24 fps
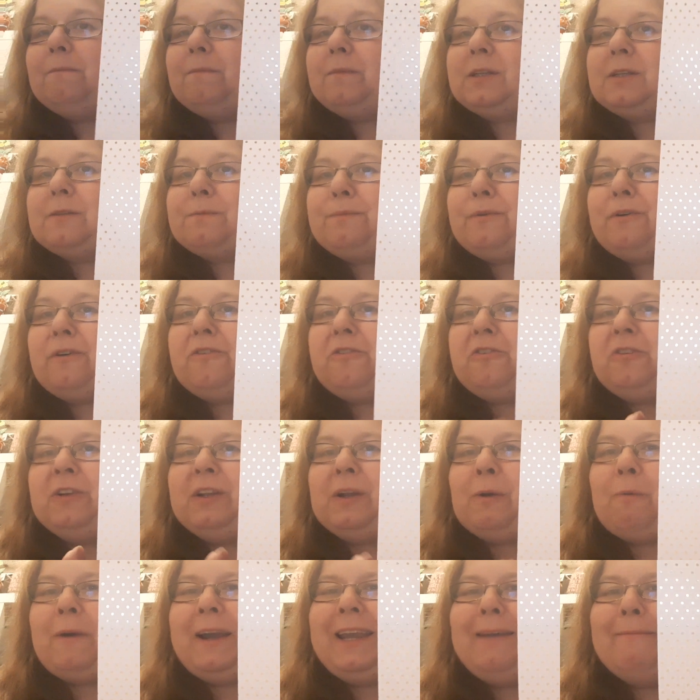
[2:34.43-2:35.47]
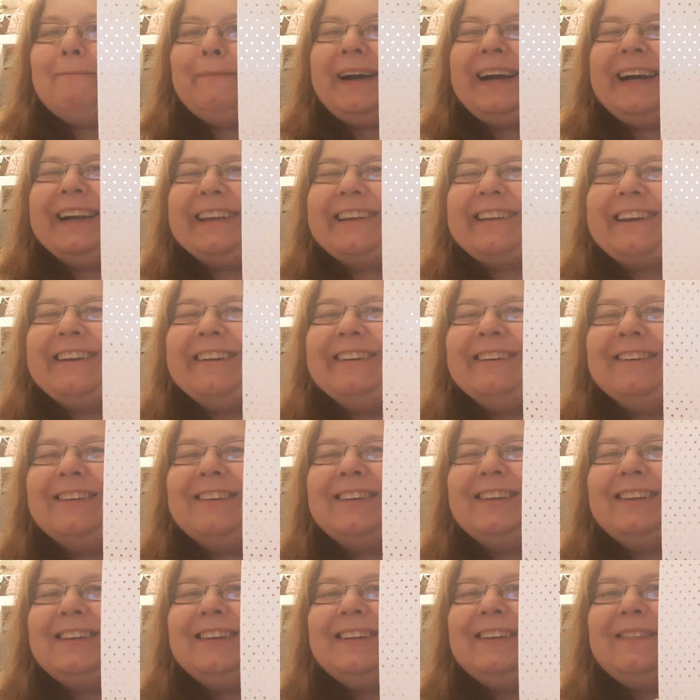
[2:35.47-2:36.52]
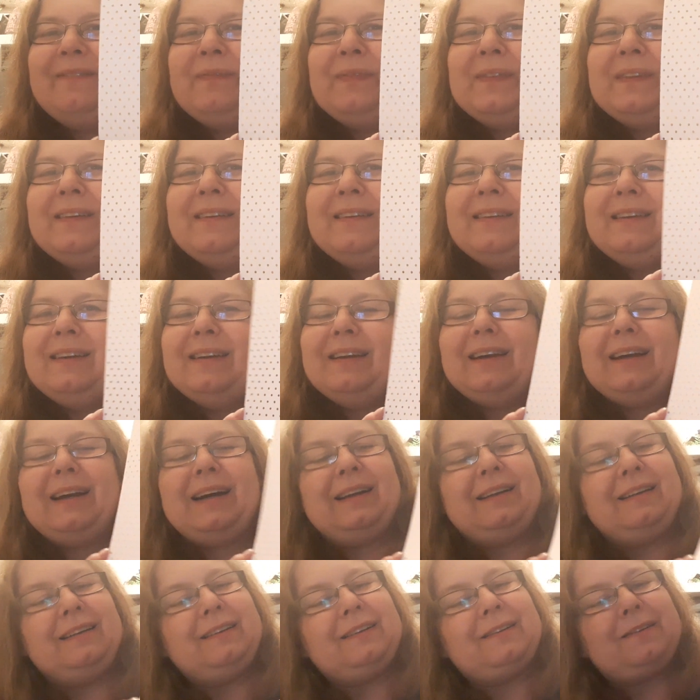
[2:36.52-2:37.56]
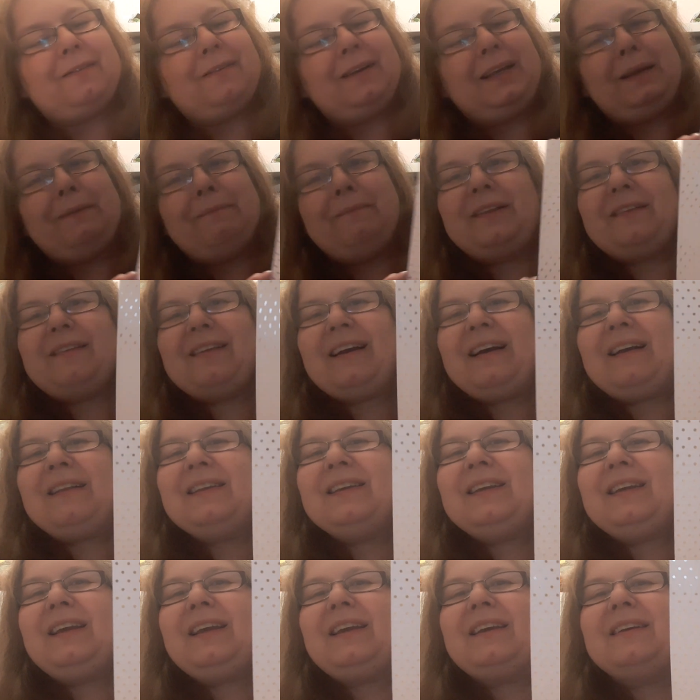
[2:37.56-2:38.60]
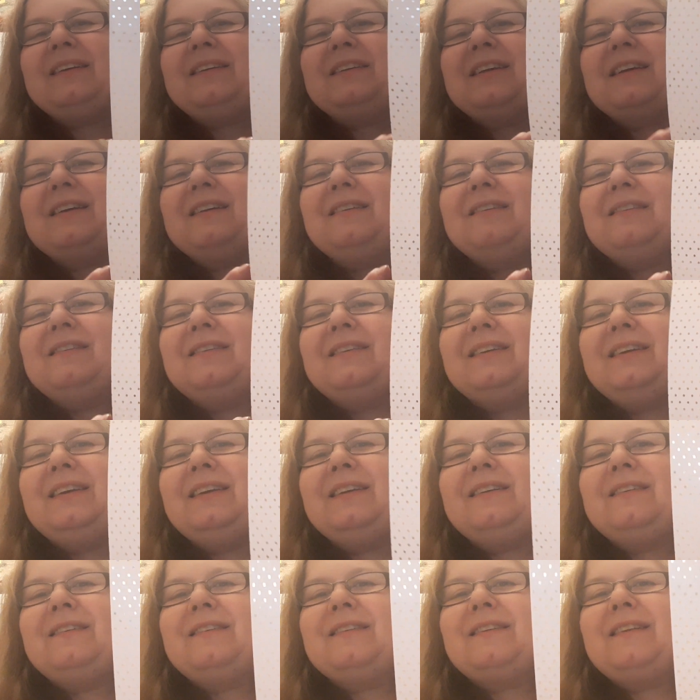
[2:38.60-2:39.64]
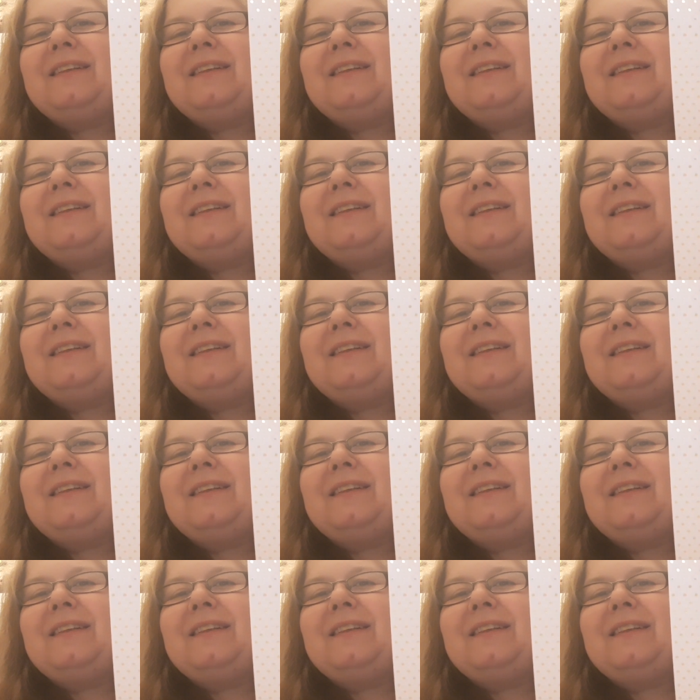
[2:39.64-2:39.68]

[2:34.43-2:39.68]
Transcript: spot on a white background, and it's quite metallic, as you can see it's